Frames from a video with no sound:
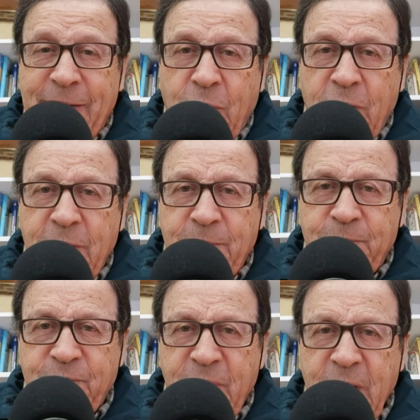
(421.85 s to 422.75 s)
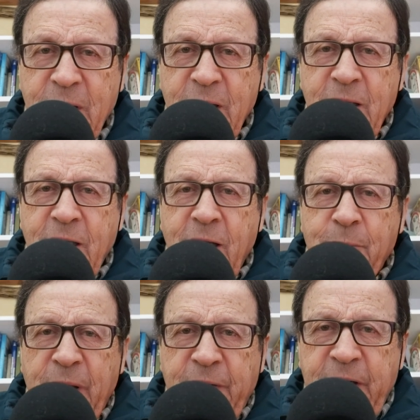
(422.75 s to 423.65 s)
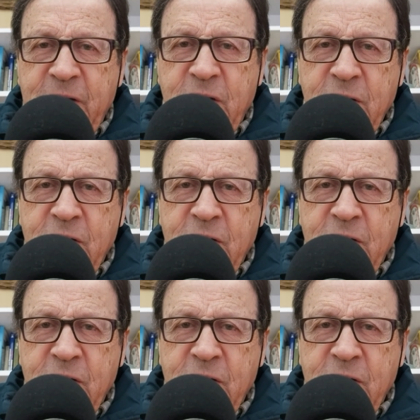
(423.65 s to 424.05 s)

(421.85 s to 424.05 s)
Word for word: level. But there is